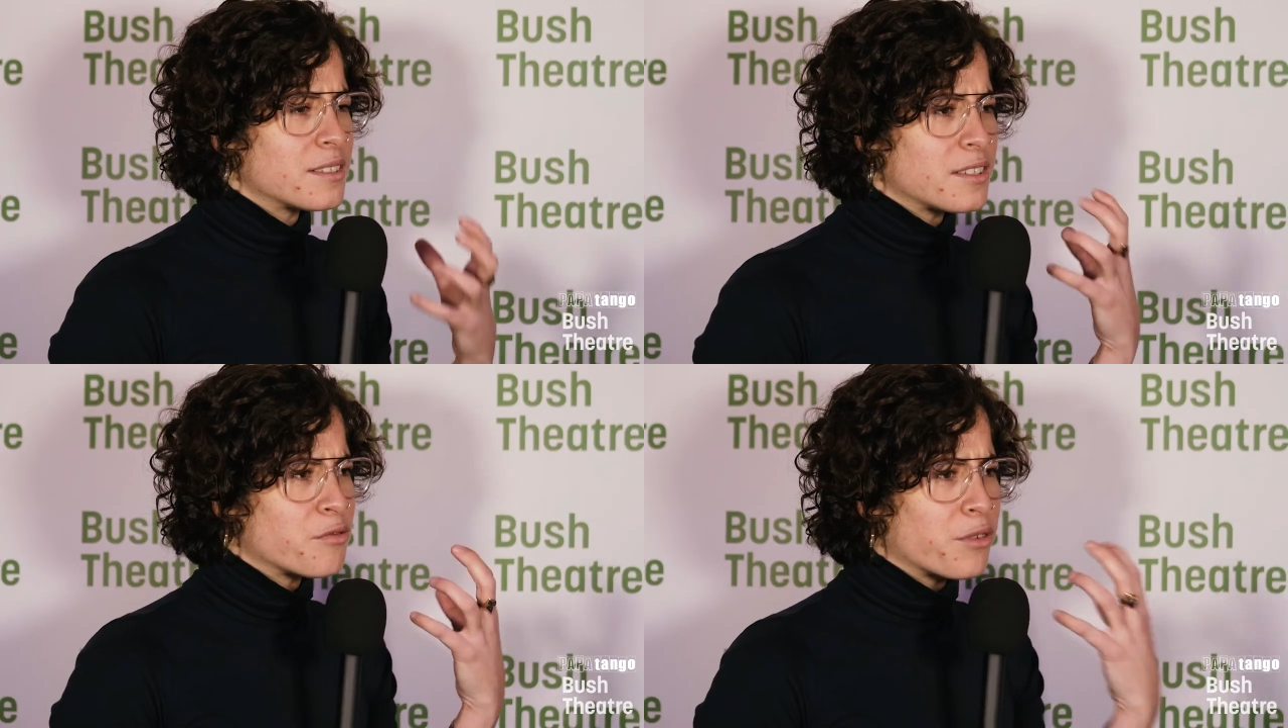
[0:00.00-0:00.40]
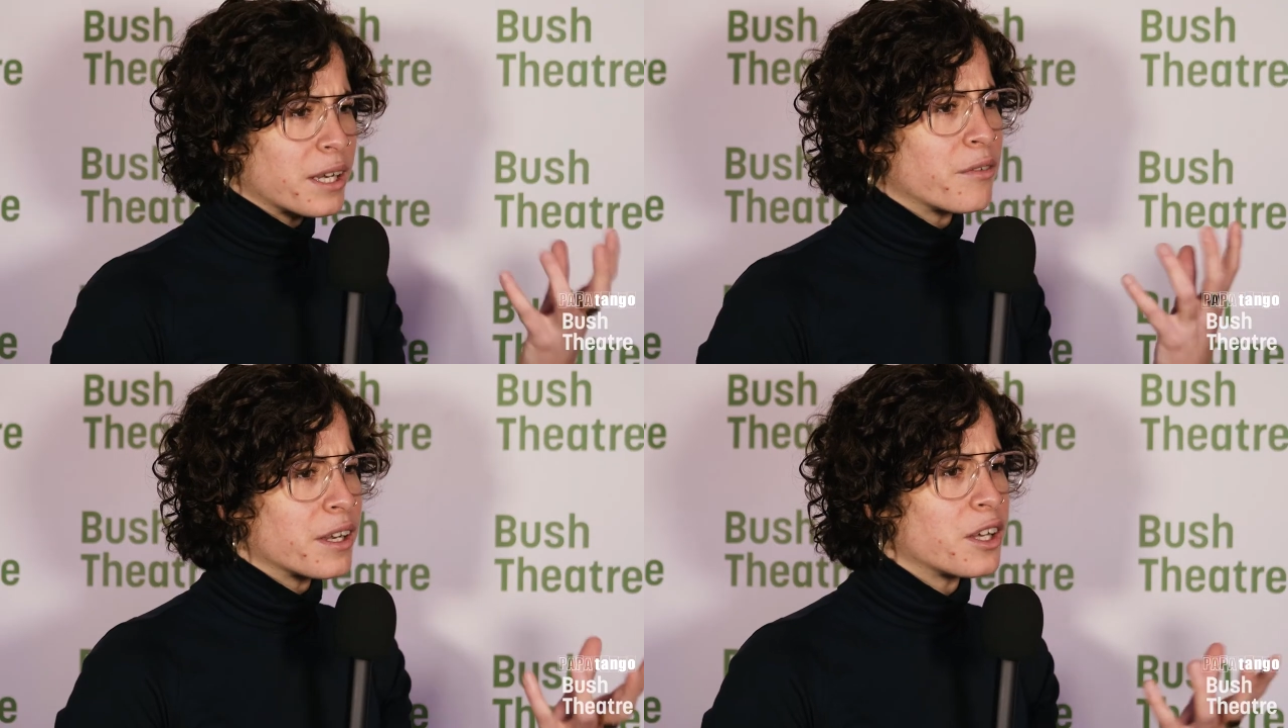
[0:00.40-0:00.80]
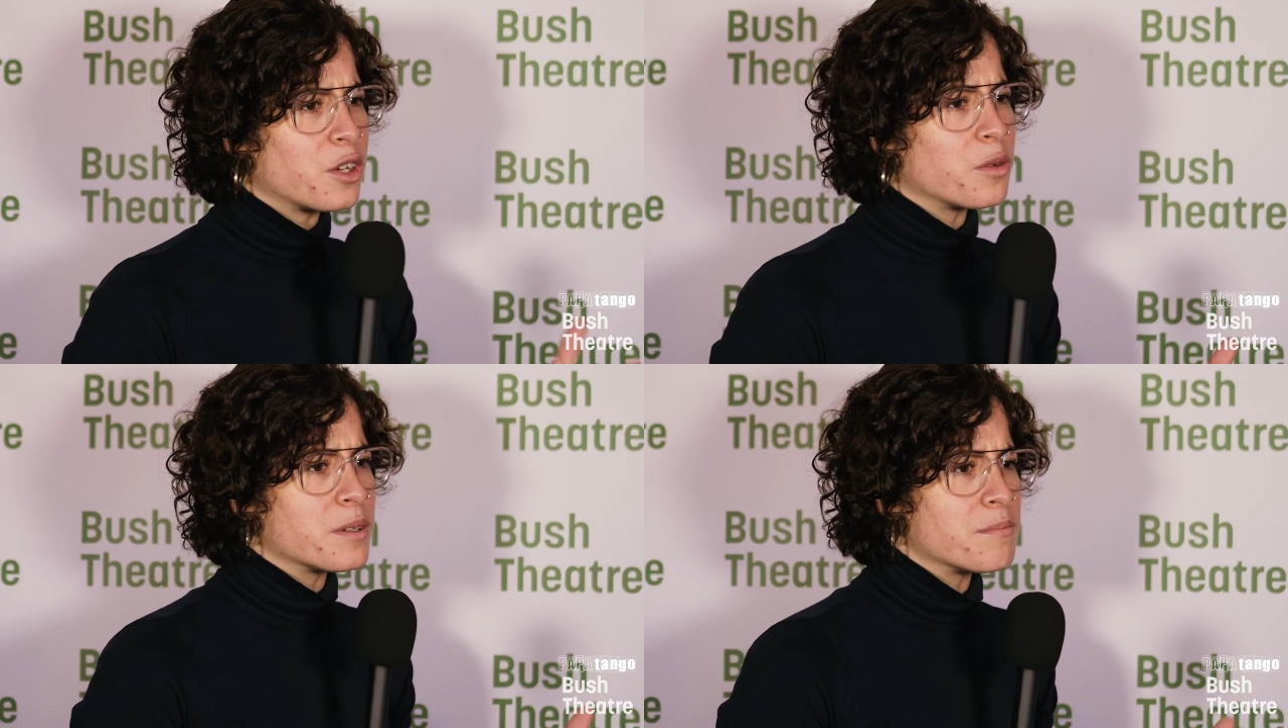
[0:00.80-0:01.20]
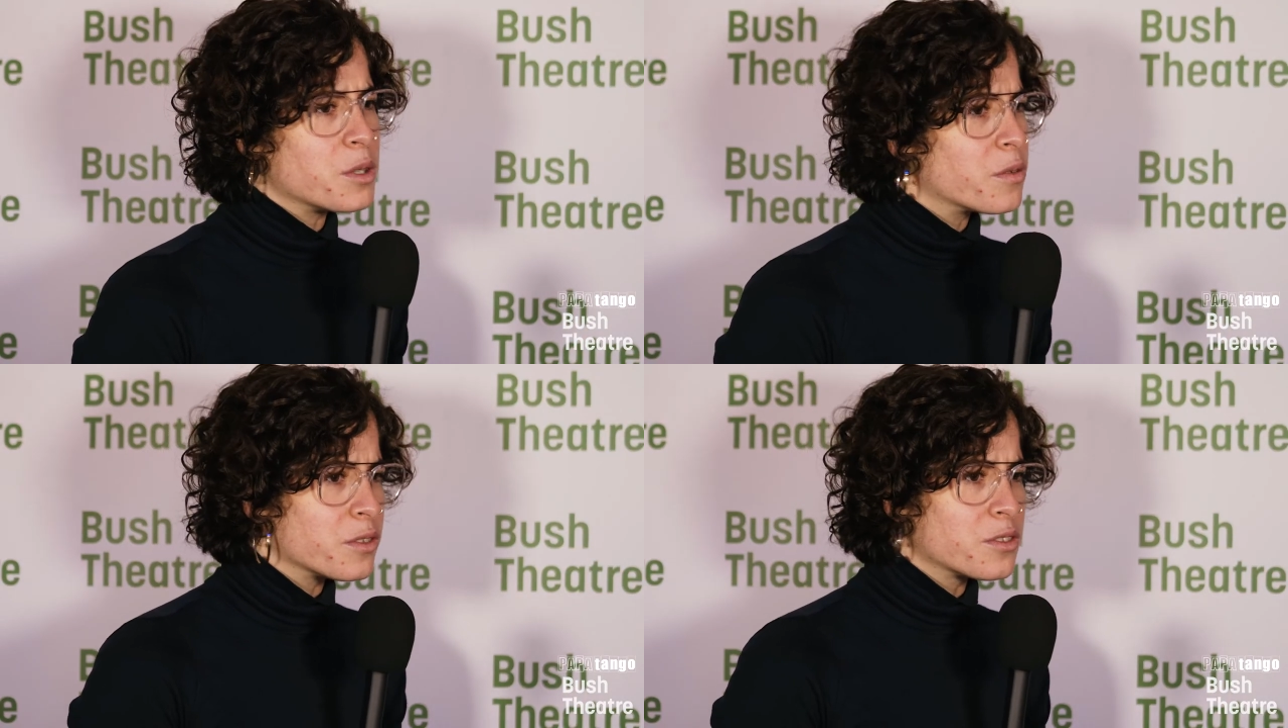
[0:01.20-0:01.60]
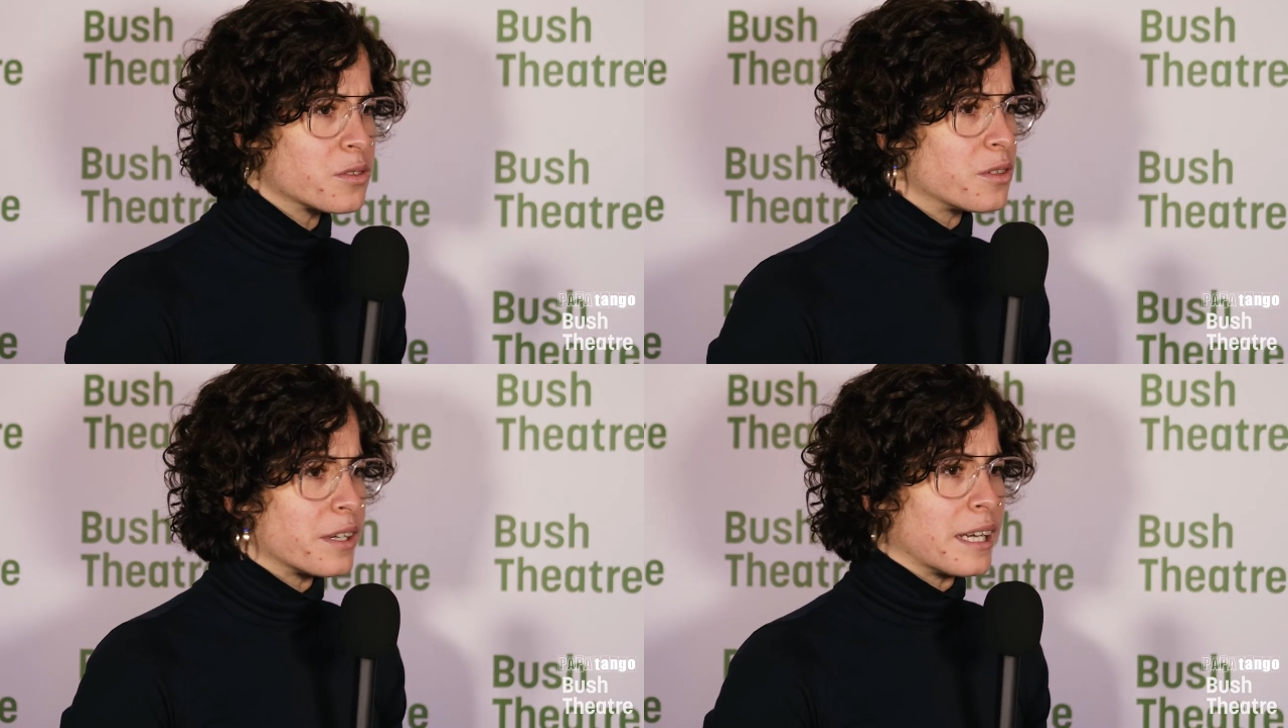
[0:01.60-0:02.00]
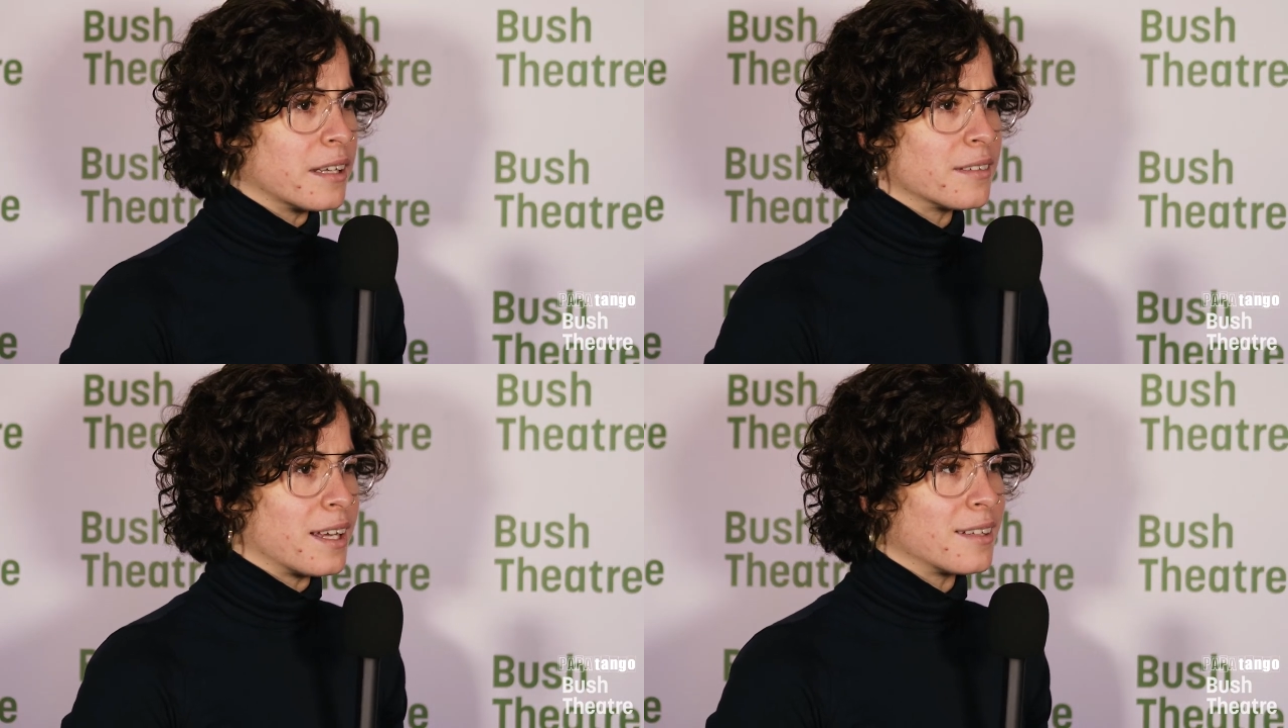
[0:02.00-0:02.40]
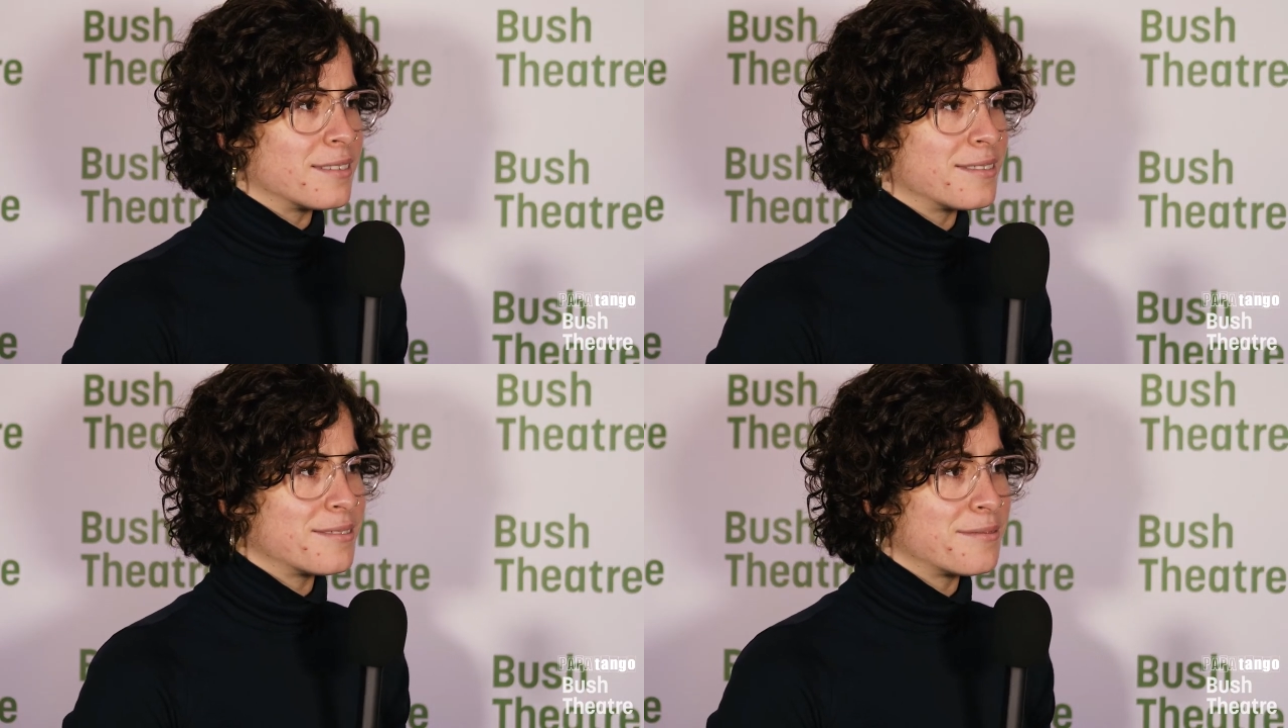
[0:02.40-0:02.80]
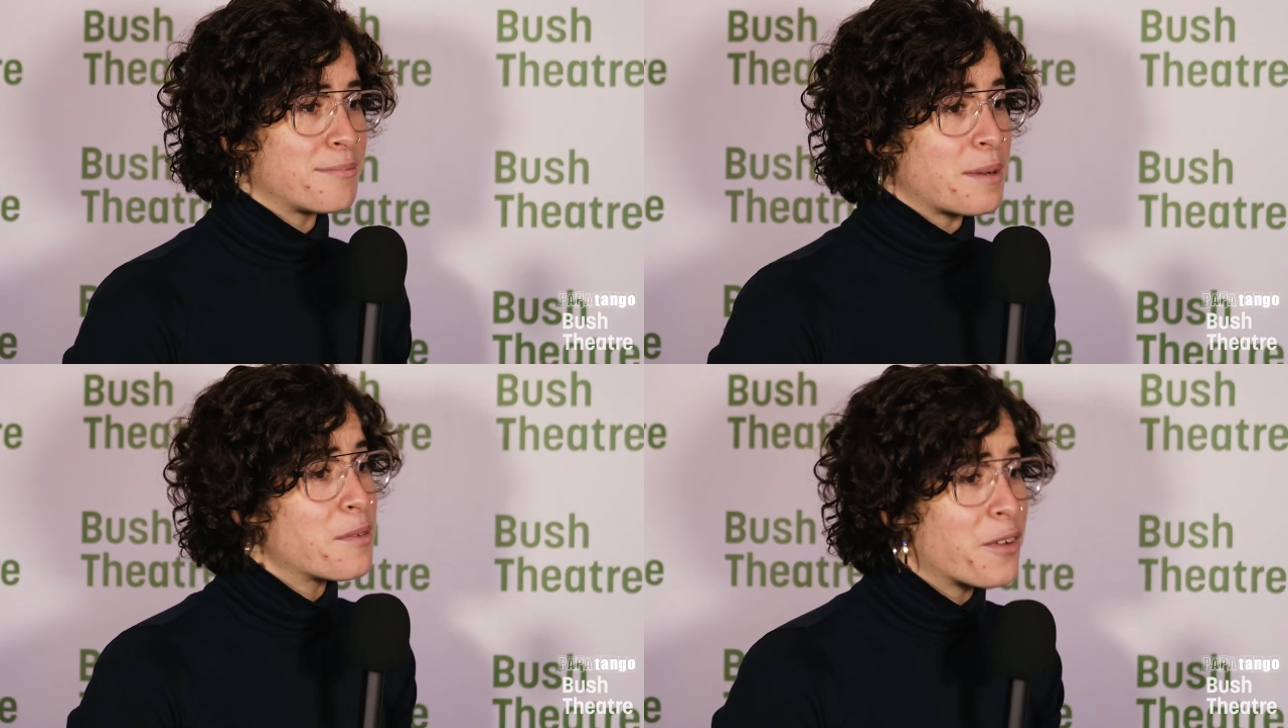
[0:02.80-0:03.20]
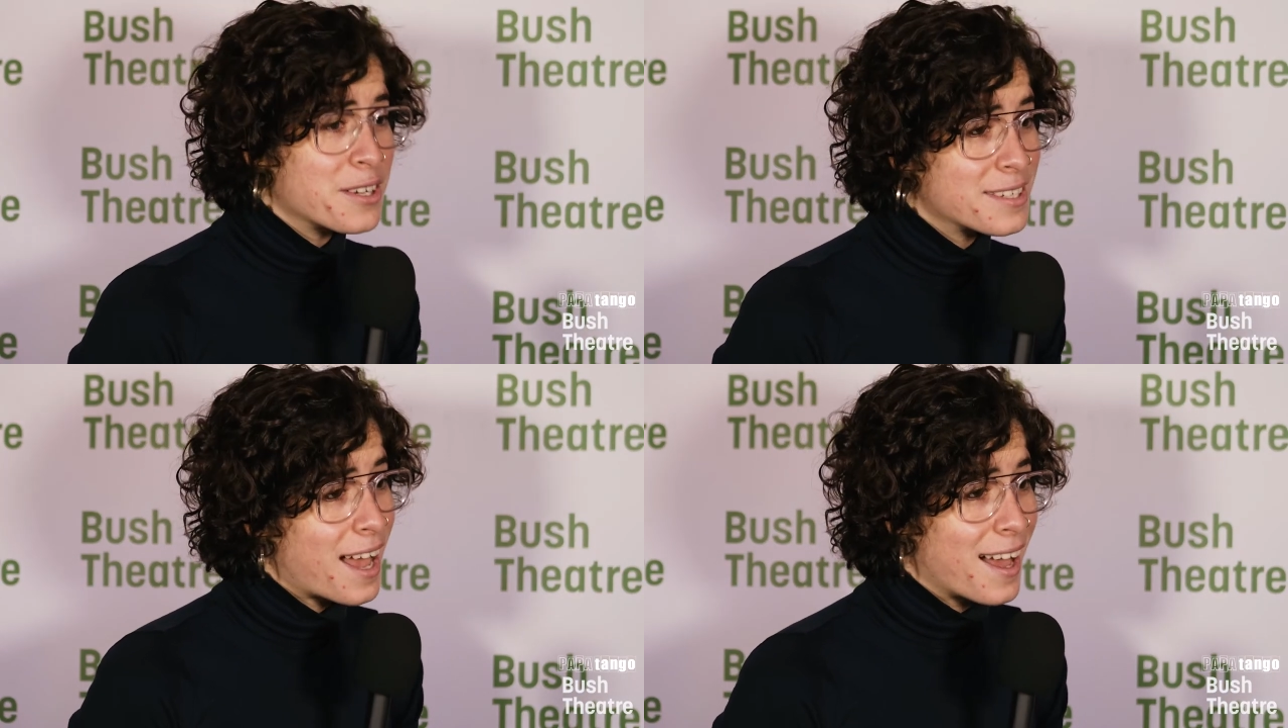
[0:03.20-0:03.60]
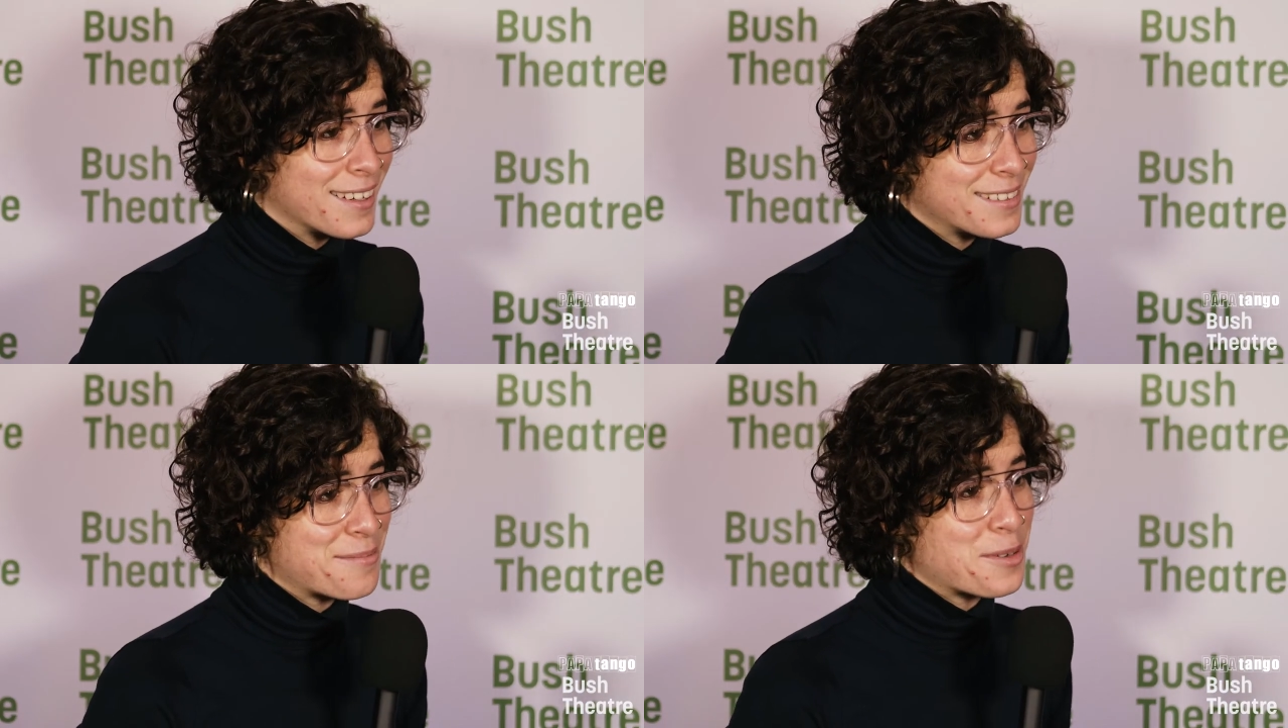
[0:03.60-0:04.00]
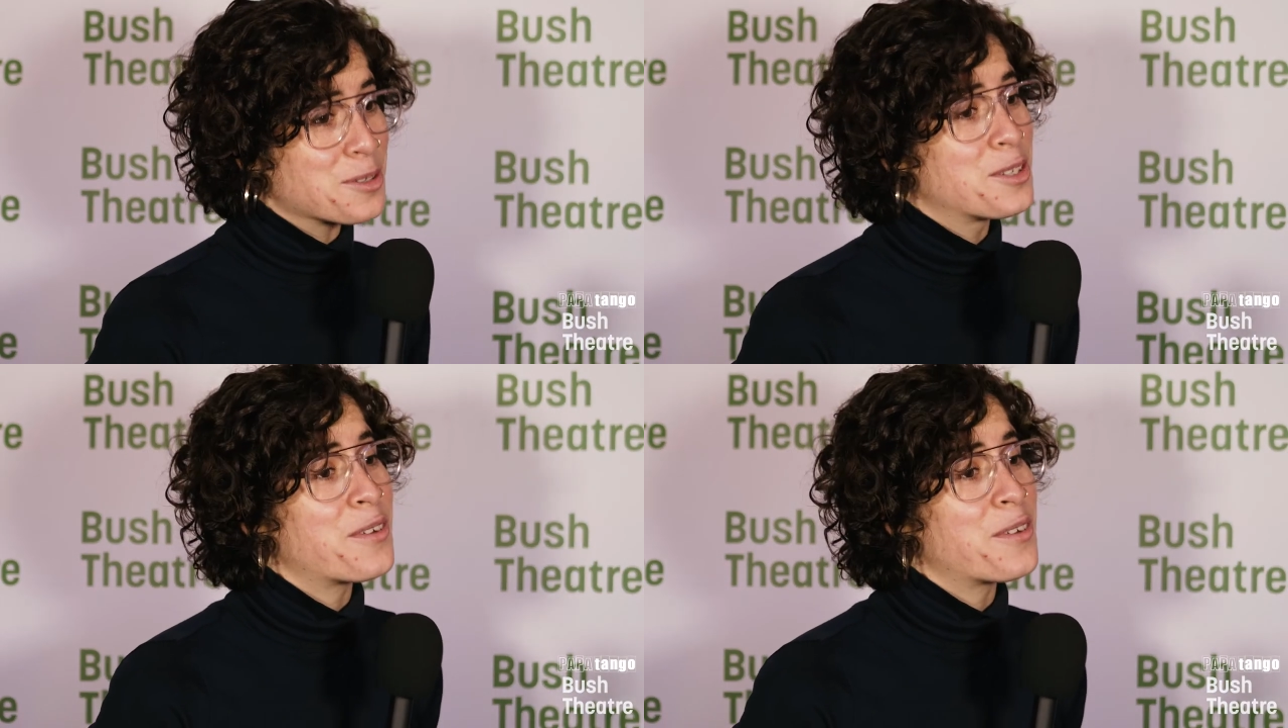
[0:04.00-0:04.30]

It's a really, really human, beautiful story that made me very sad, but also